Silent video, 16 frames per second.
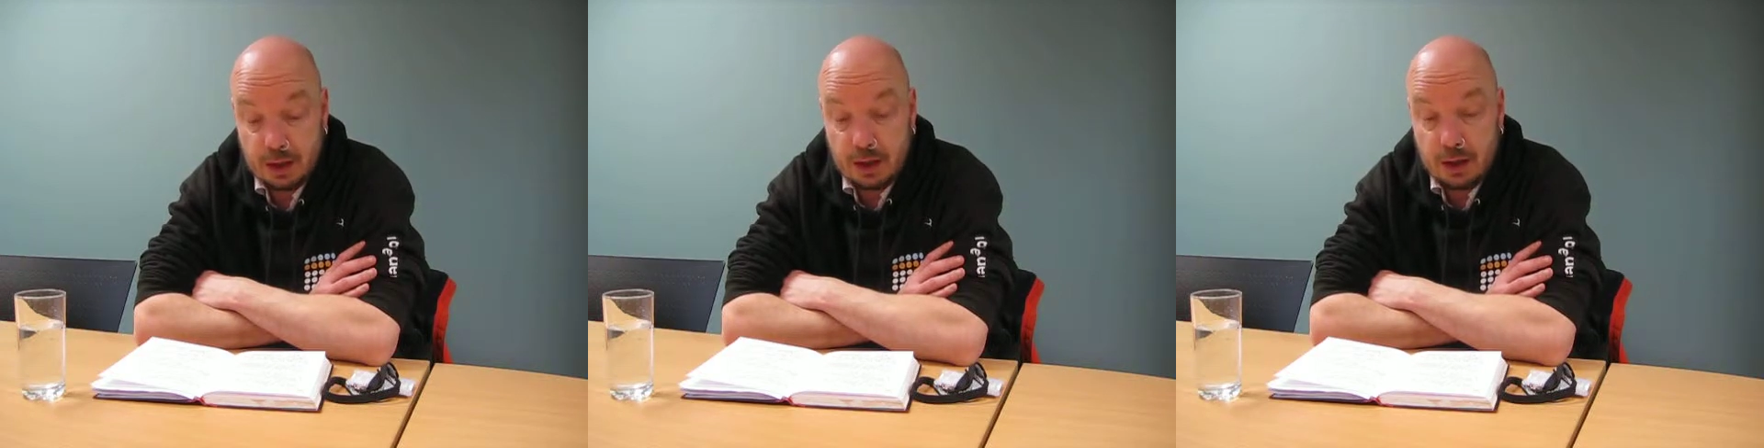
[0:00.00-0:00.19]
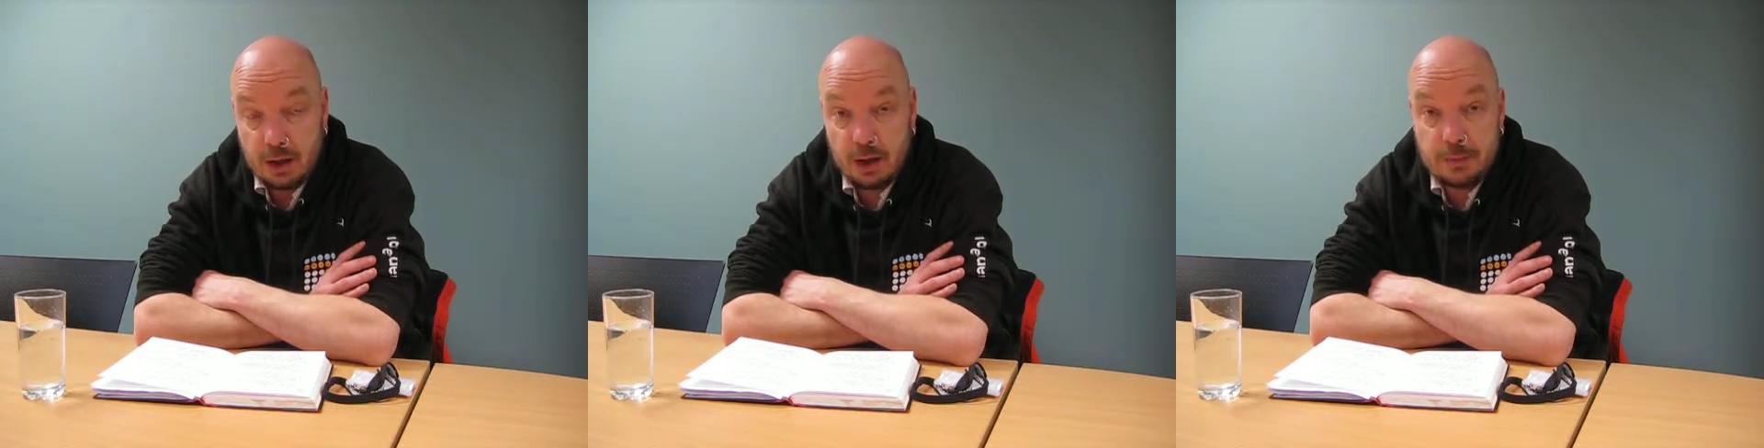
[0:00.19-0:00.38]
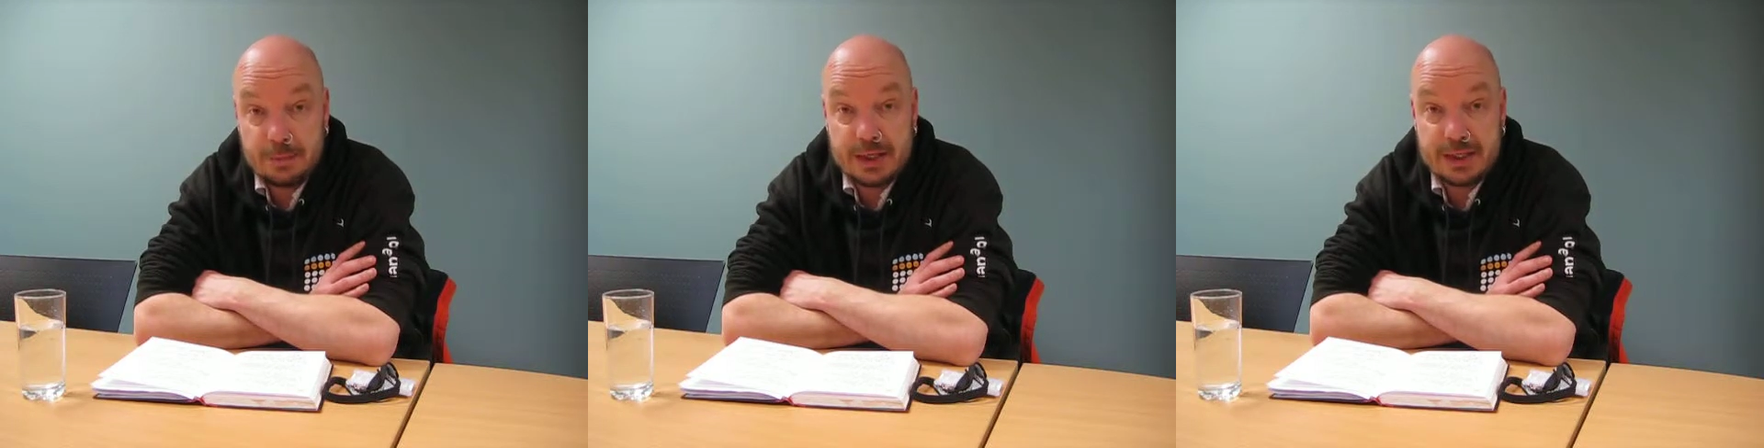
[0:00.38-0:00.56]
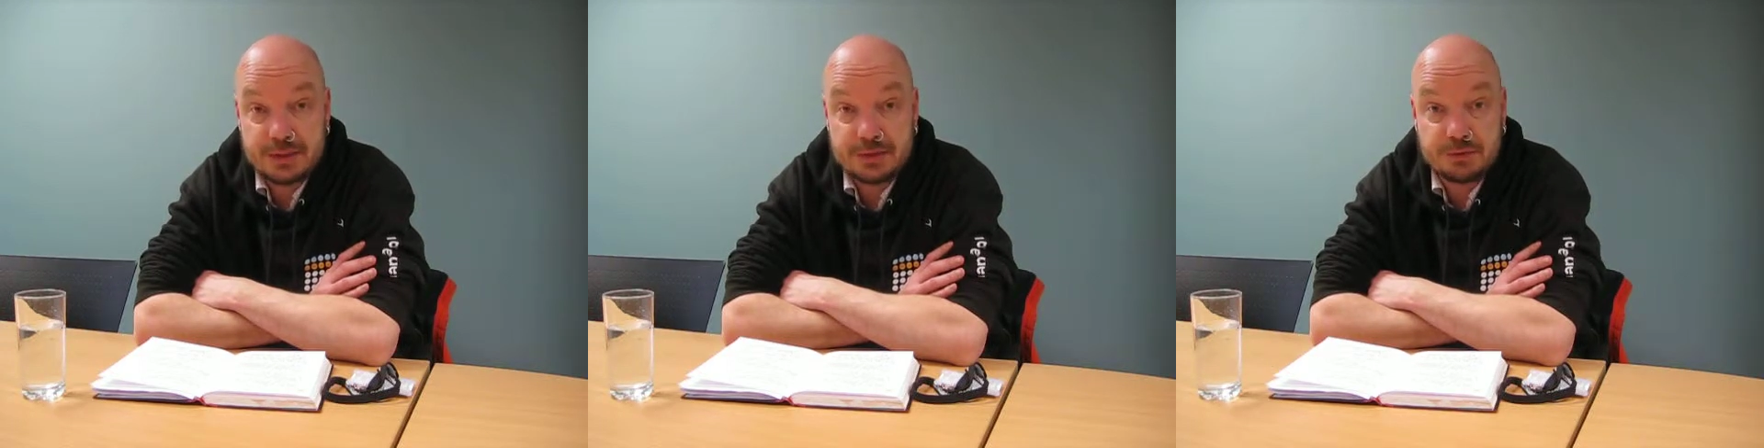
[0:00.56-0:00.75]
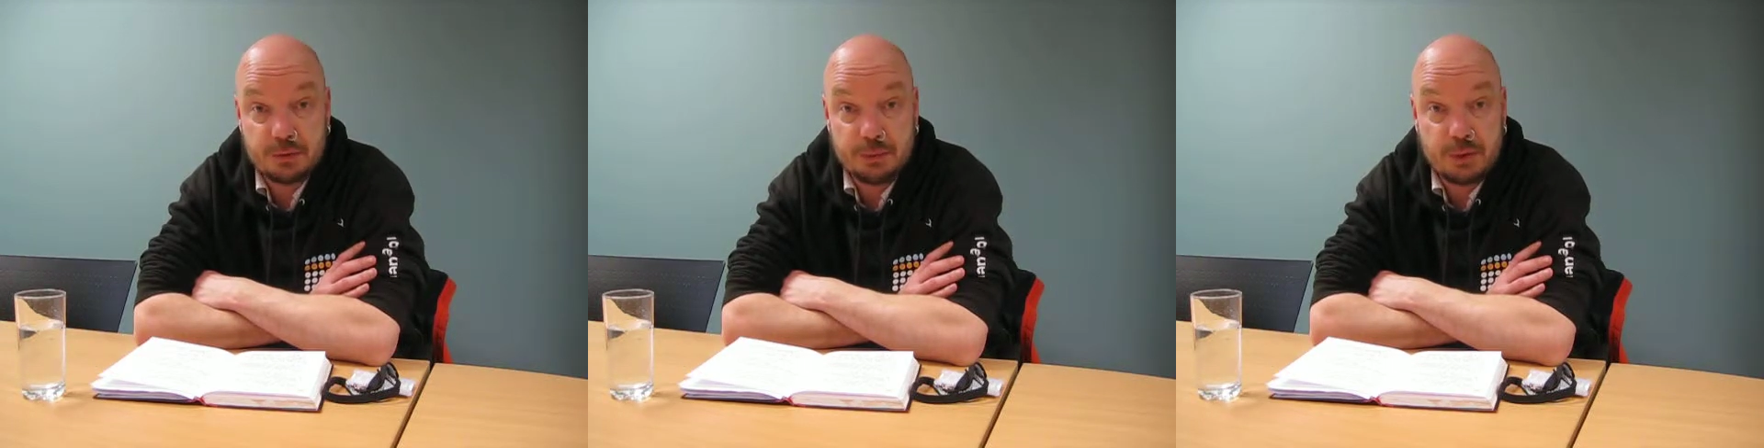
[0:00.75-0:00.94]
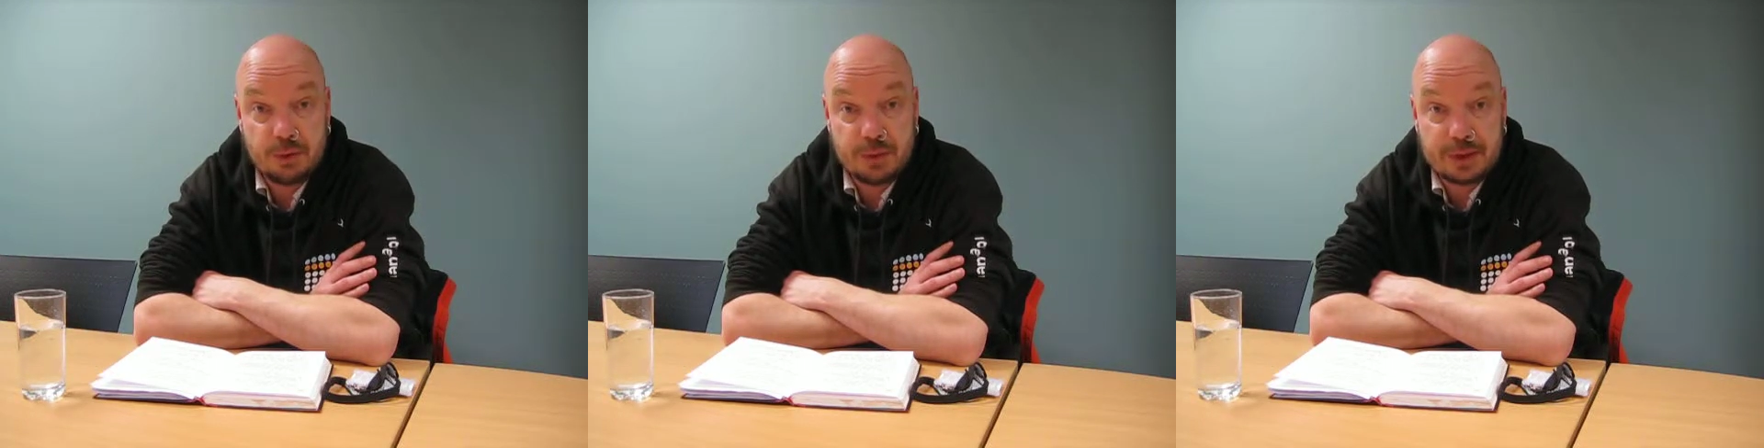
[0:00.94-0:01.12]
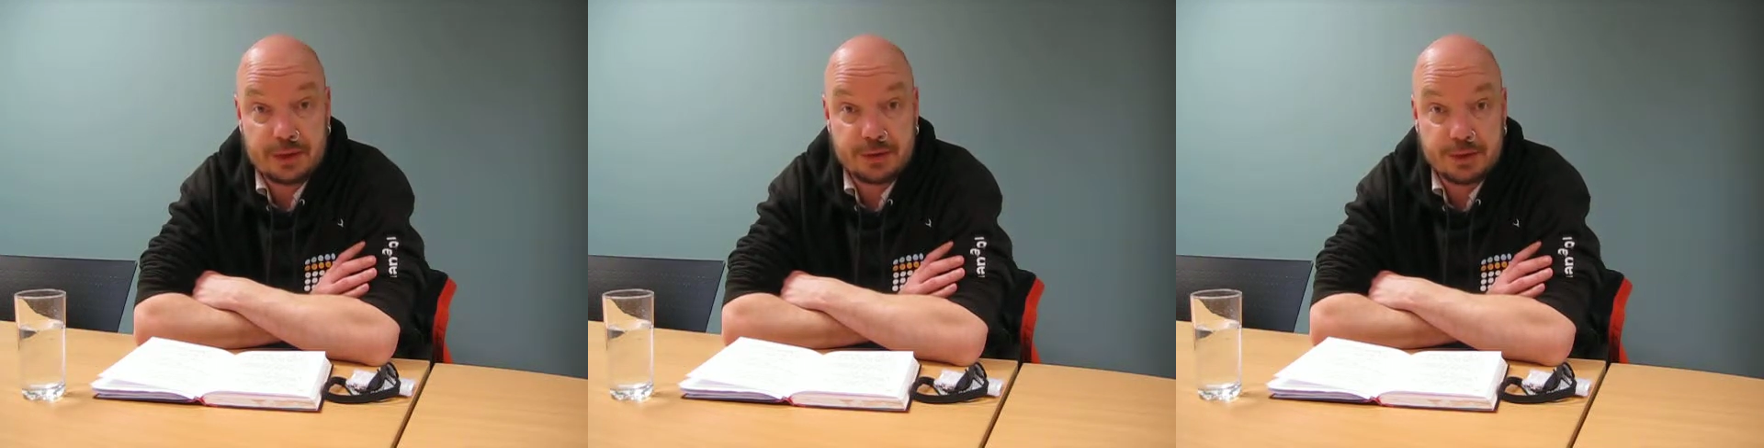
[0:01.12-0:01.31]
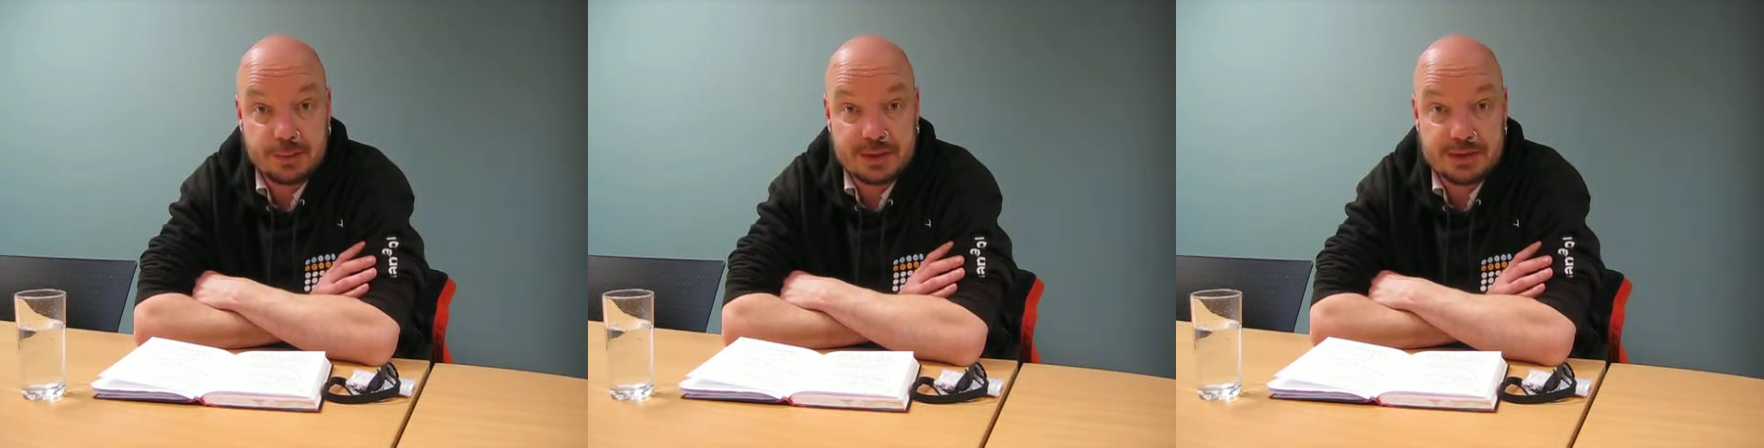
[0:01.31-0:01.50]
I'm here to report
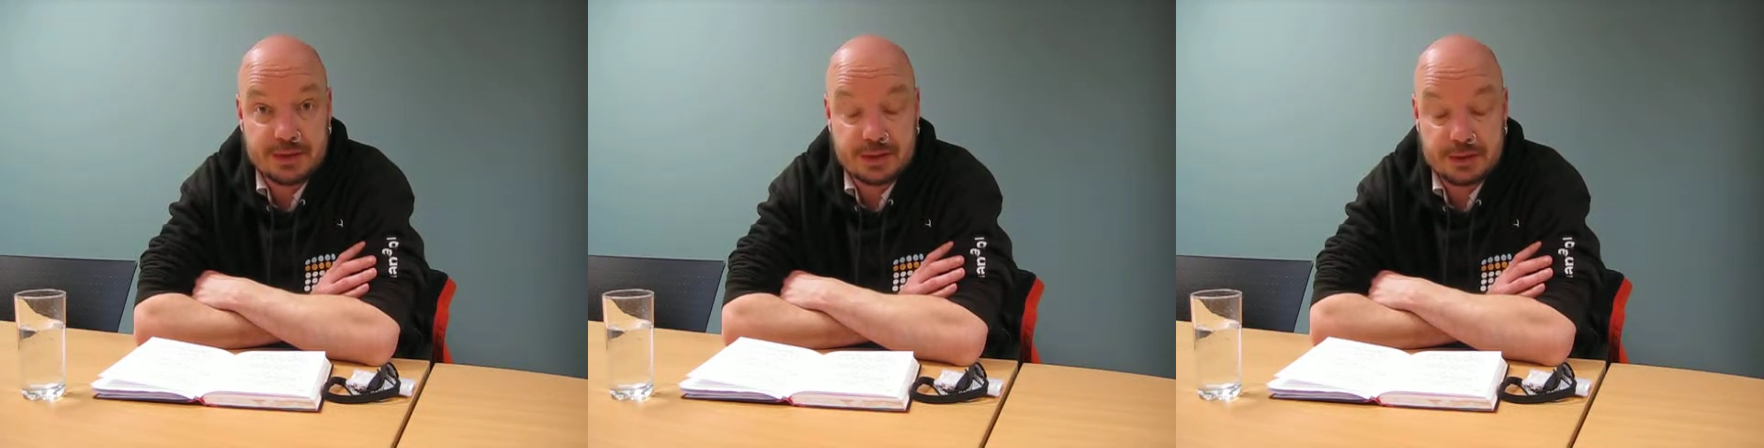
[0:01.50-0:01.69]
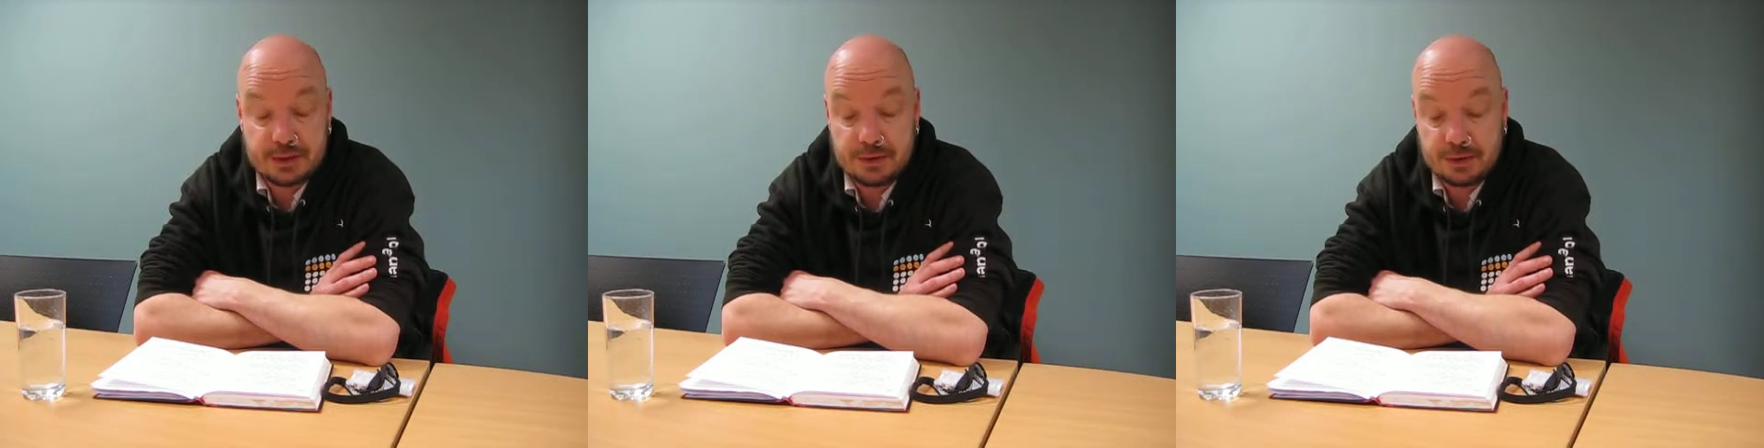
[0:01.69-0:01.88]
back on the meeting of the